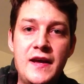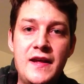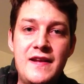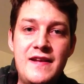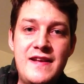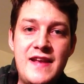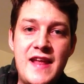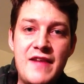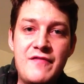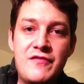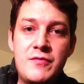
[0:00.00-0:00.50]

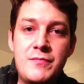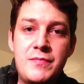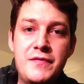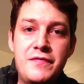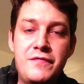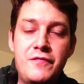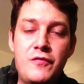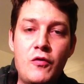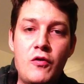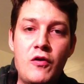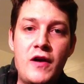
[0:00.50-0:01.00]
Never
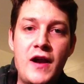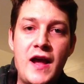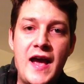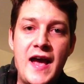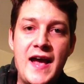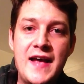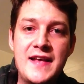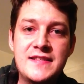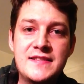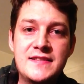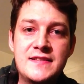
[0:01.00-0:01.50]
before
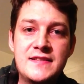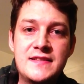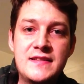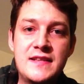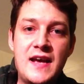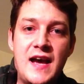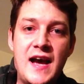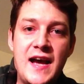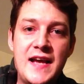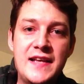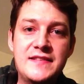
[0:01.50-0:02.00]
has
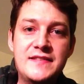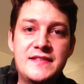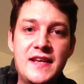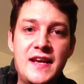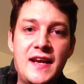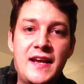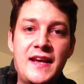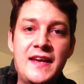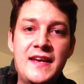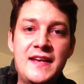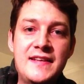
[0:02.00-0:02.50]

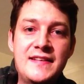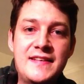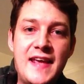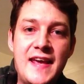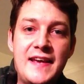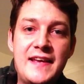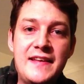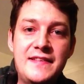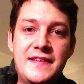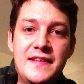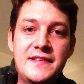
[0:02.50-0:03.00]
ISEC
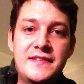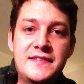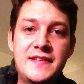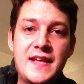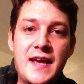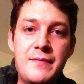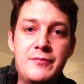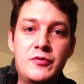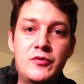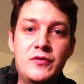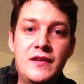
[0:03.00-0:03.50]
taken this
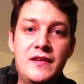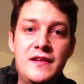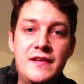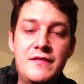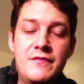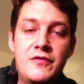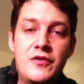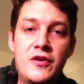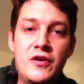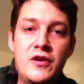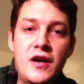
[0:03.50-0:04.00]
step to
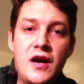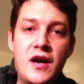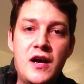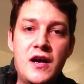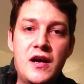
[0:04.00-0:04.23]
deliver